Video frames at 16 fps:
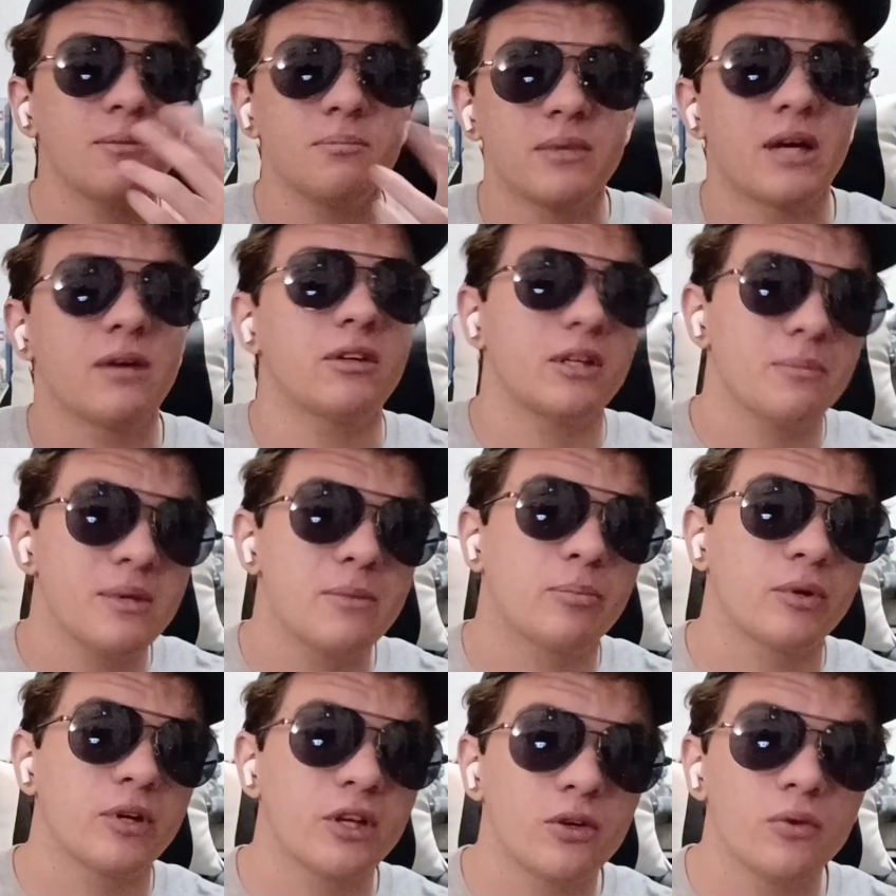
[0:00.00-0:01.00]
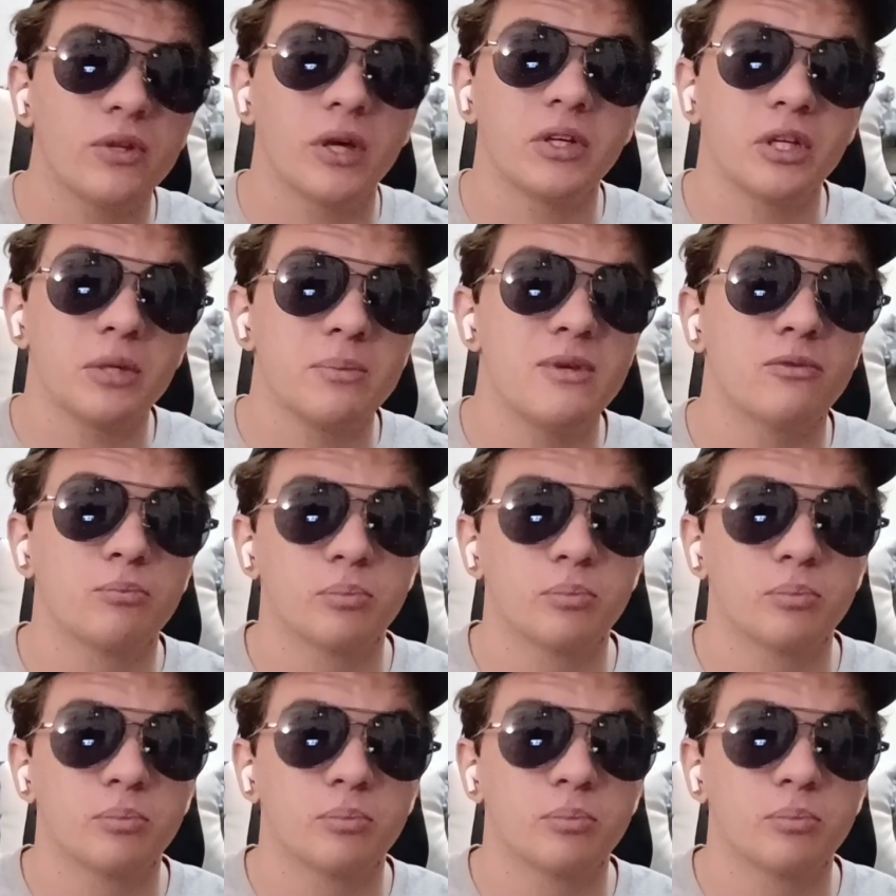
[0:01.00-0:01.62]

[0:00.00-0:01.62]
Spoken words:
could be pretty cool. That could be